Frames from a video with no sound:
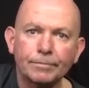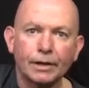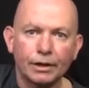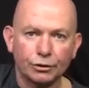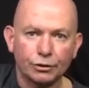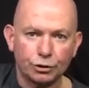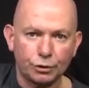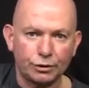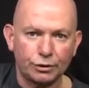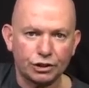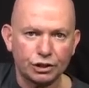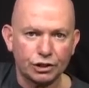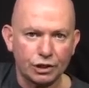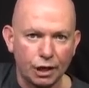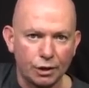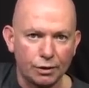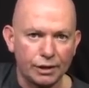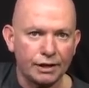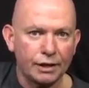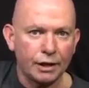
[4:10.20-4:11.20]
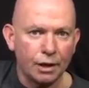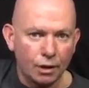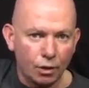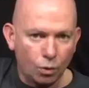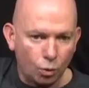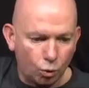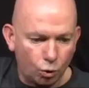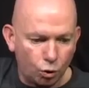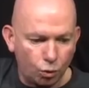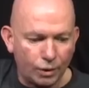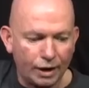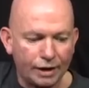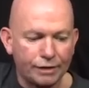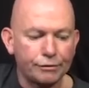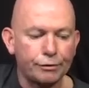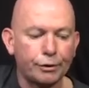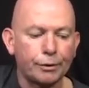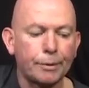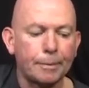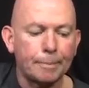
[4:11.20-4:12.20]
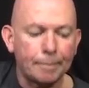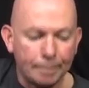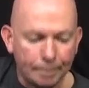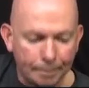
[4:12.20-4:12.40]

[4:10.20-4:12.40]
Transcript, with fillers: I'll do it slowly all the way through.